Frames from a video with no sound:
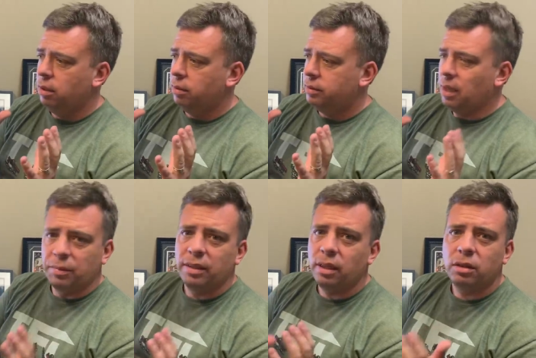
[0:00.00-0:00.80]

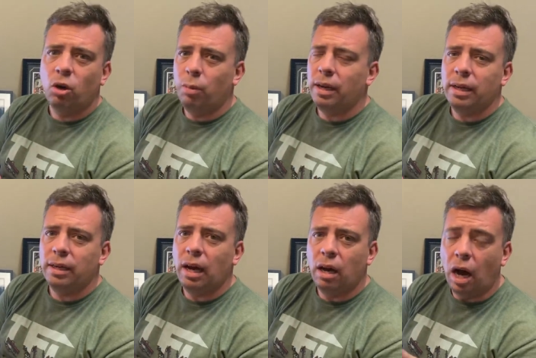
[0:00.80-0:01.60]
something that nobody
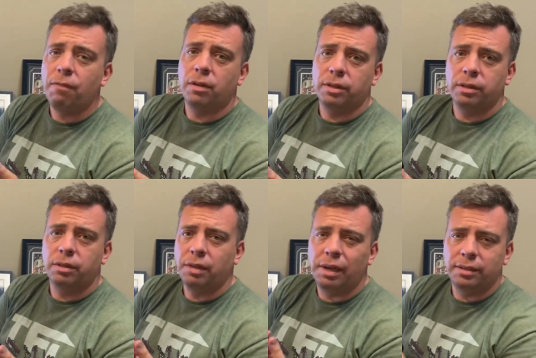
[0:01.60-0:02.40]
offers in the
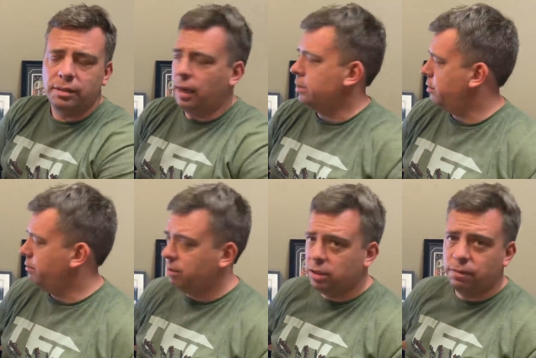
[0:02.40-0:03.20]
United States,
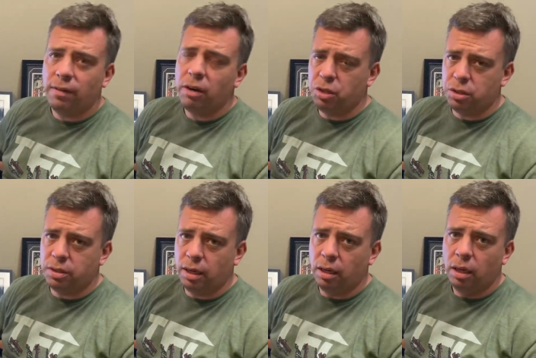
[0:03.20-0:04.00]
which is very
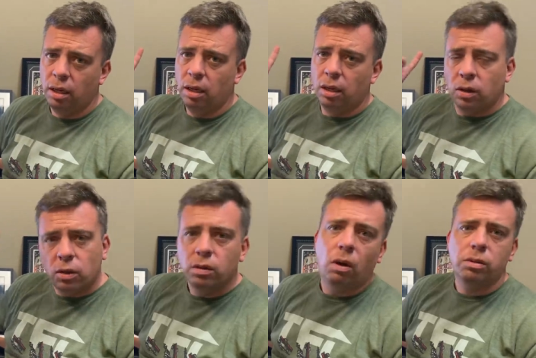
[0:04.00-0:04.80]
interesting.
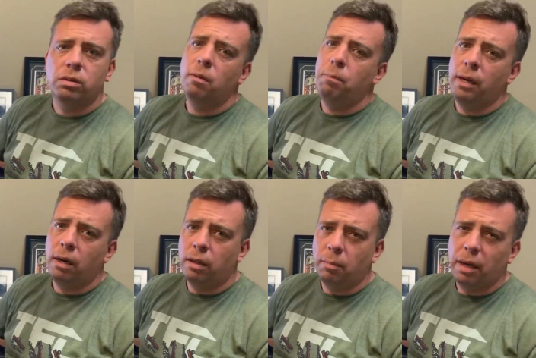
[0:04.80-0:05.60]
Could also
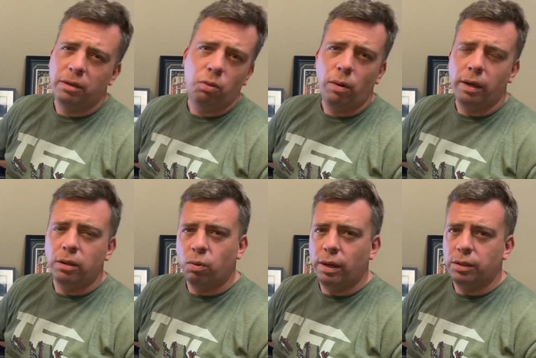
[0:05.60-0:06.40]
appear in about
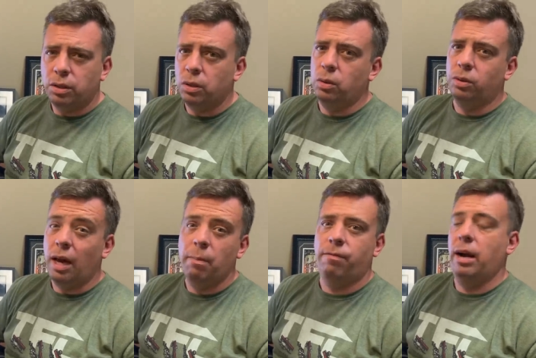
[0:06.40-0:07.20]
2022
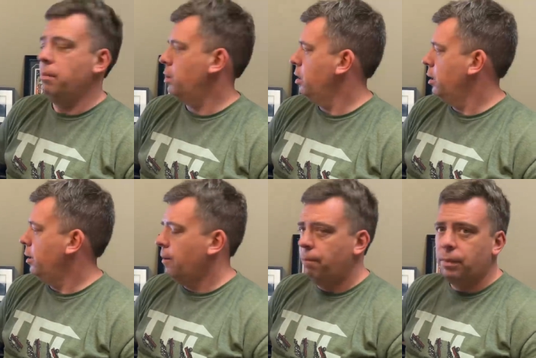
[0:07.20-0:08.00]
timeframe.
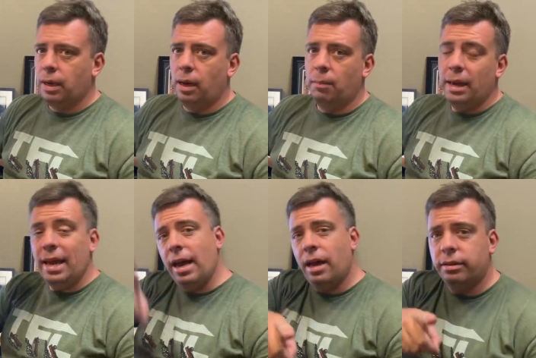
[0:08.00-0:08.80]
Um,
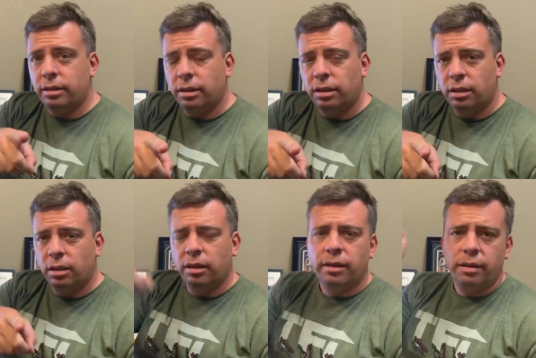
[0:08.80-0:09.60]
and
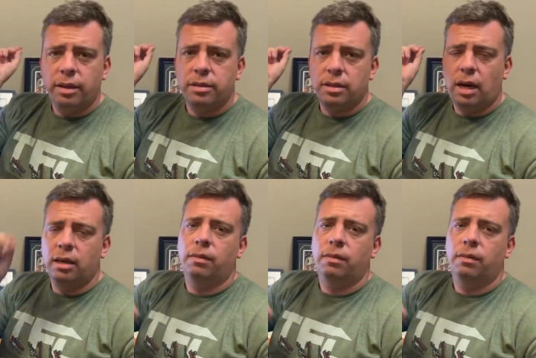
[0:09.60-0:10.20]
this uh,